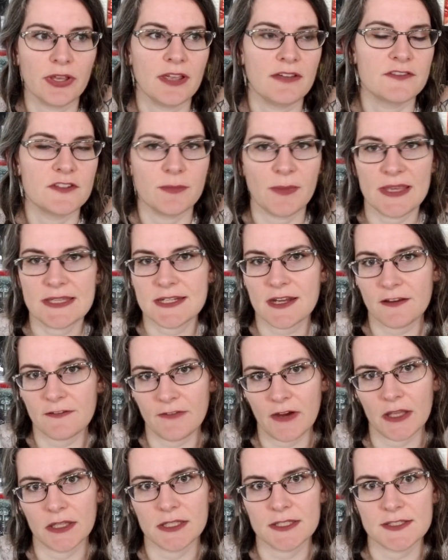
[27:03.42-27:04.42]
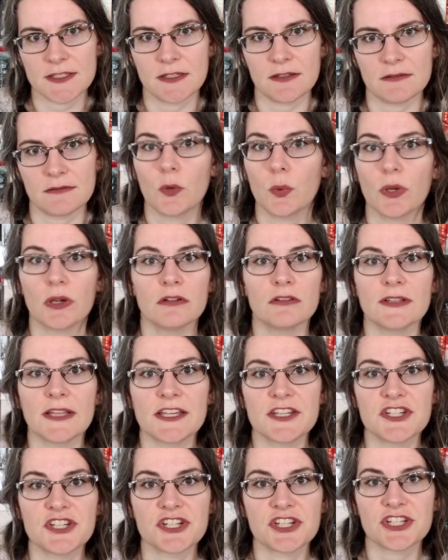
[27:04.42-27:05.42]
of domestic violence in queer
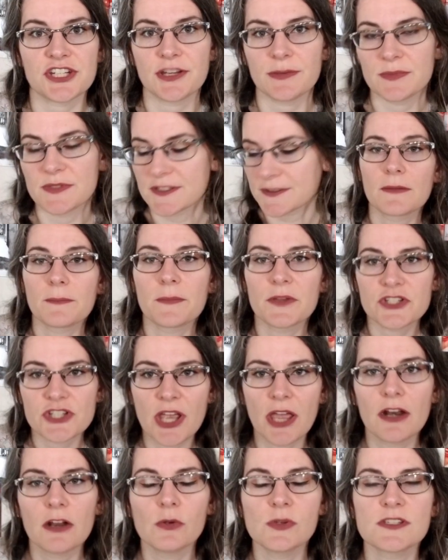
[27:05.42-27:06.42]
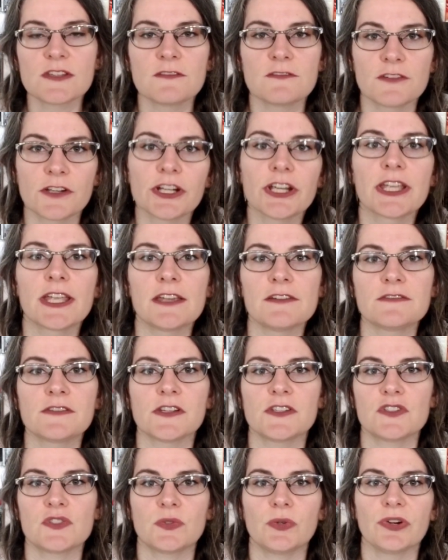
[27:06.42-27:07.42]
relationships. Machado is a very
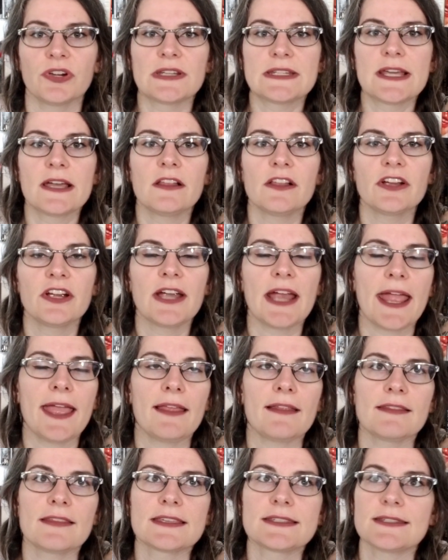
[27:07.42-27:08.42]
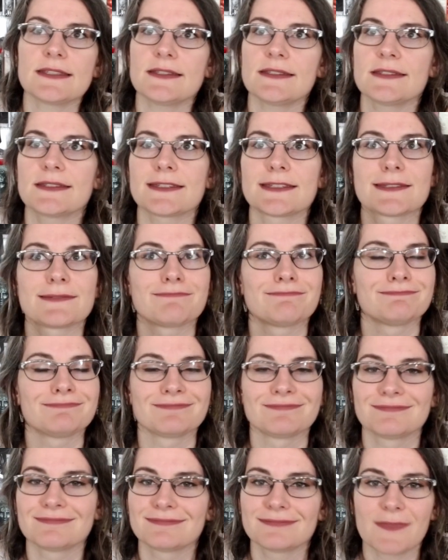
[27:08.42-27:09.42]
gifted storyteller, and this is
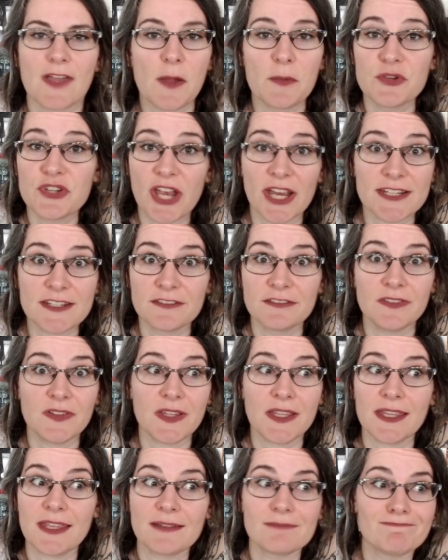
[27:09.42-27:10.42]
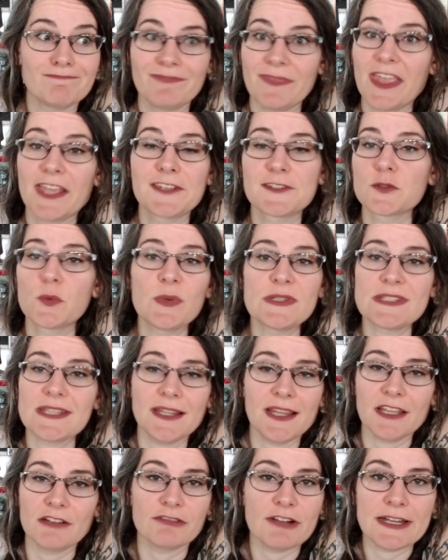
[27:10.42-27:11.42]
objectively
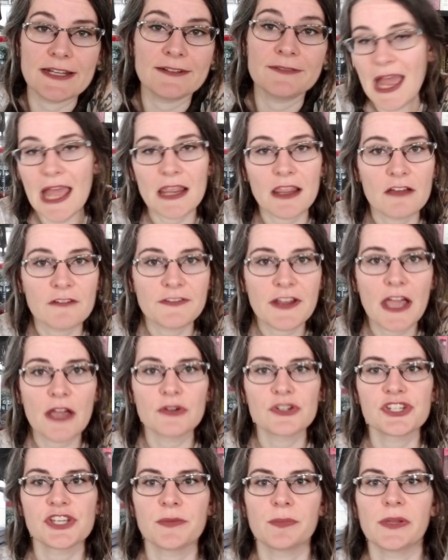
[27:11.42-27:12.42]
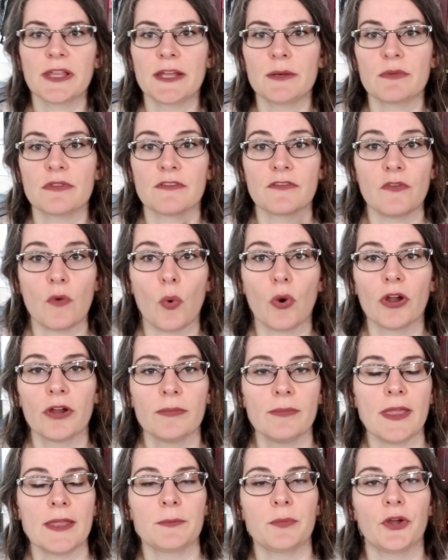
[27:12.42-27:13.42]
exquisitely written. I loved how she played with
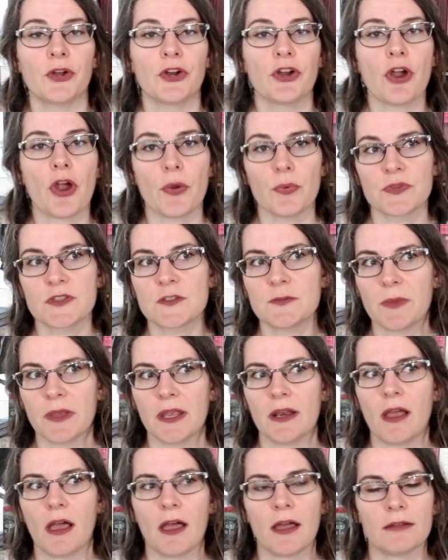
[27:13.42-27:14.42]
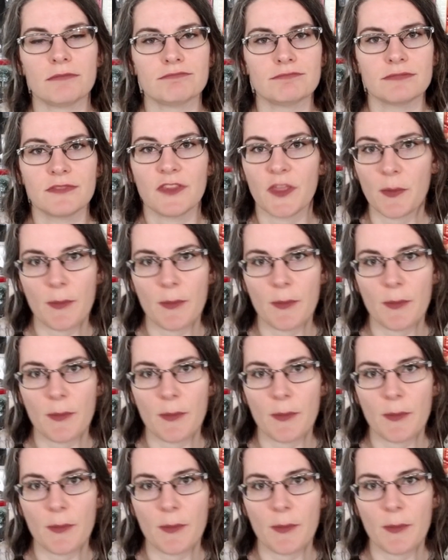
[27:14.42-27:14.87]
form and put her own spin on the